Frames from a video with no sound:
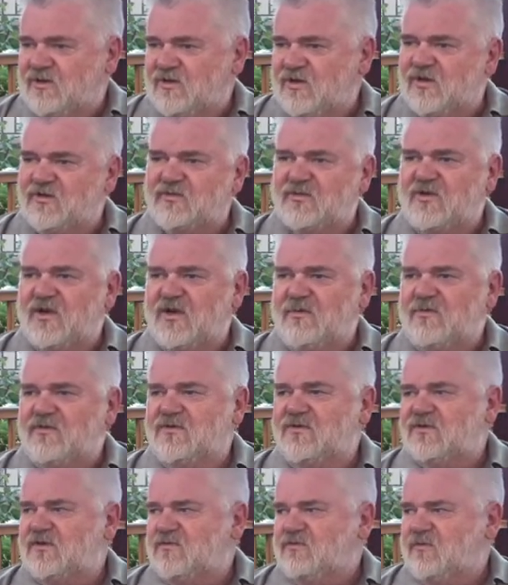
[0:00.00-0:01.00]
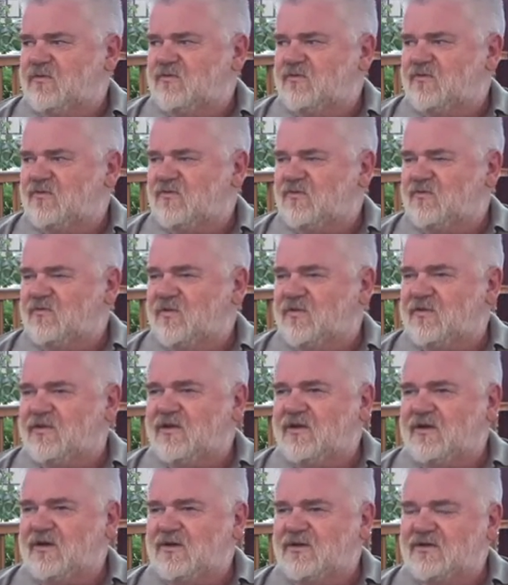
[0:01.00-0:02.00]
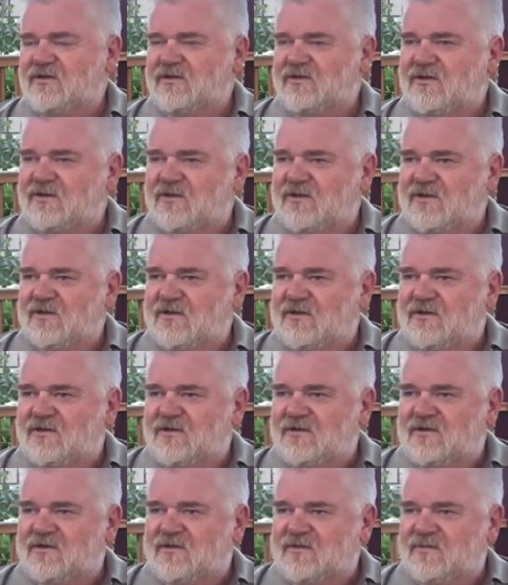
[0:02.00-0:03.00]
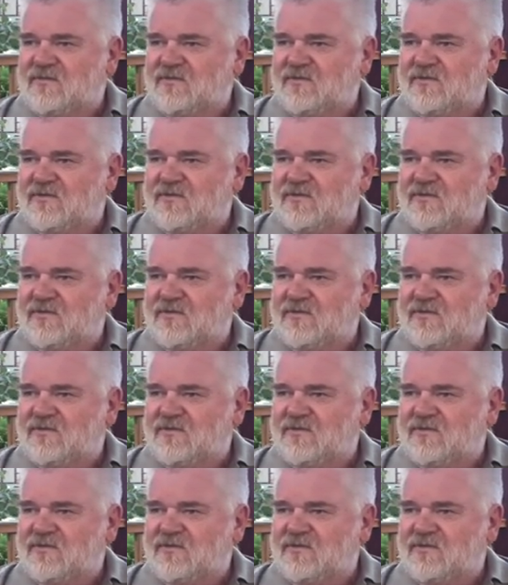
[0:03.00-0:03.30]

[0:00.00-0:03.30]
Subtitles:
that's what happened. So we were in a Commonwealth car.